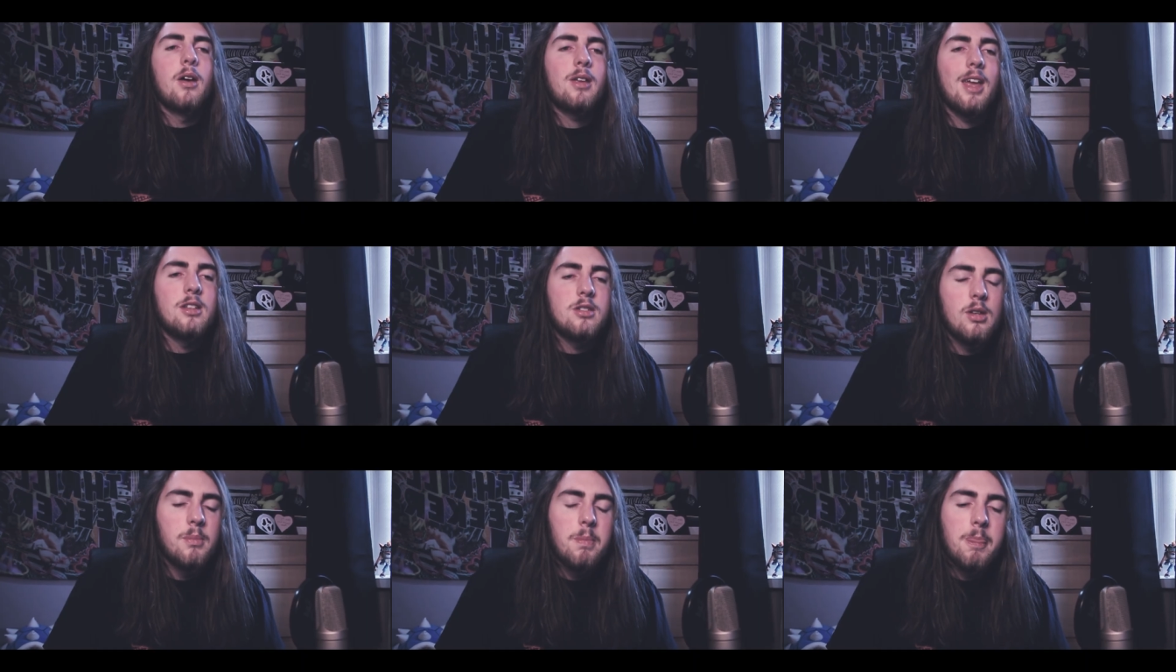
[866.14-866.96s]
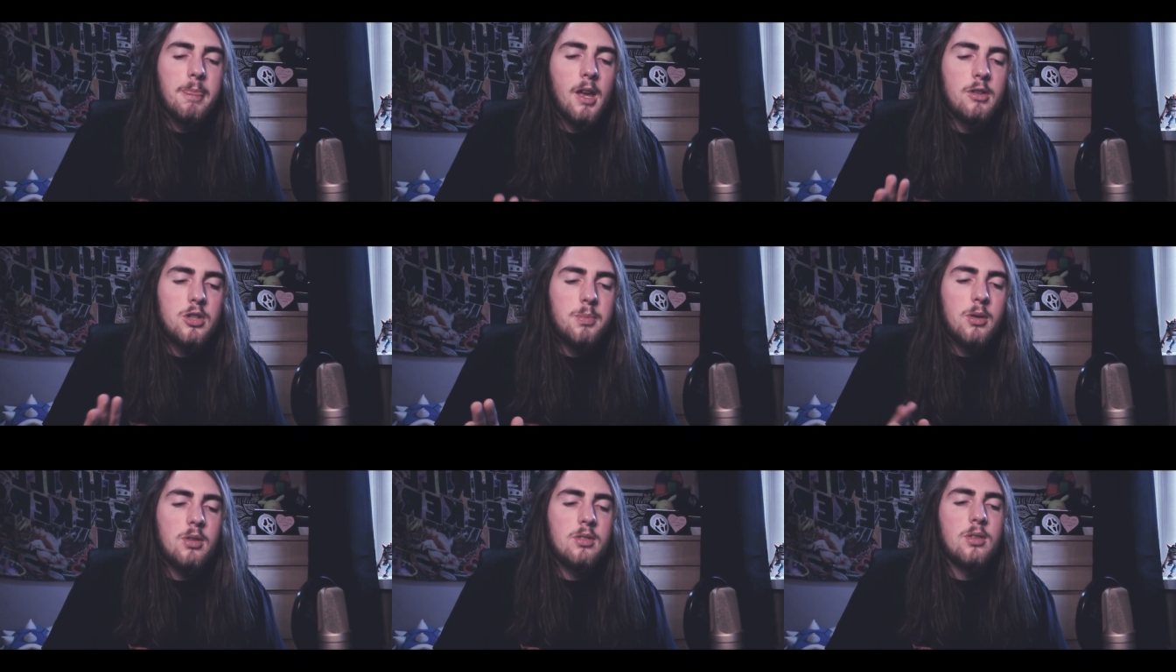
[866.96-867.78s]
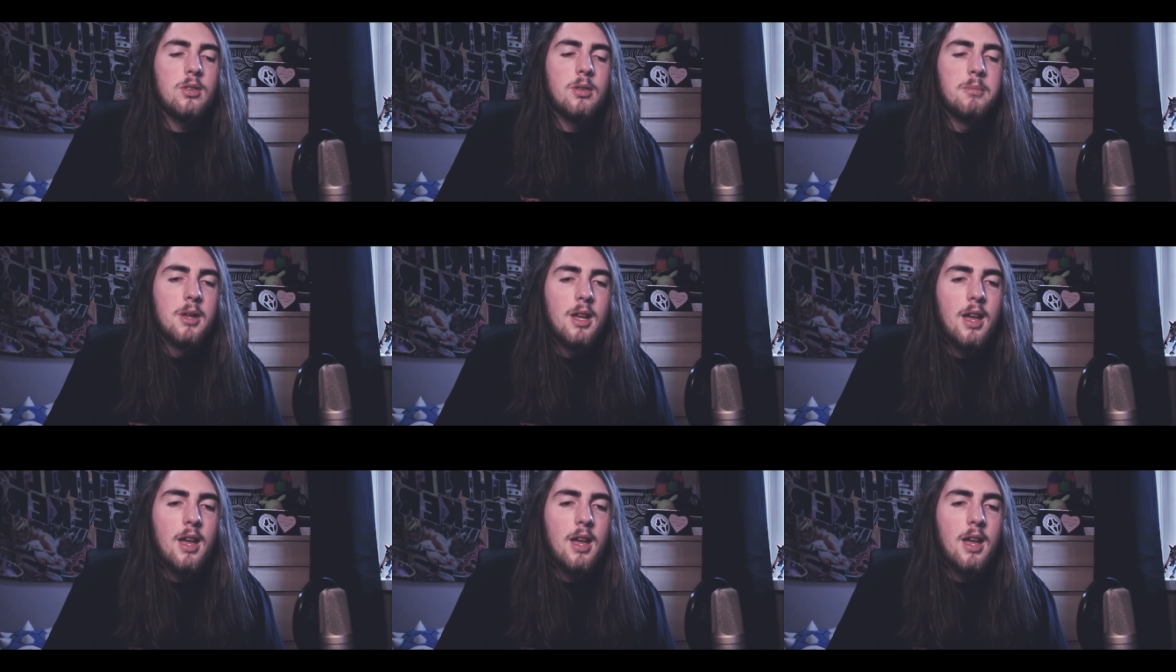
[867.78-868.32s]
okay, so I've spoken to them,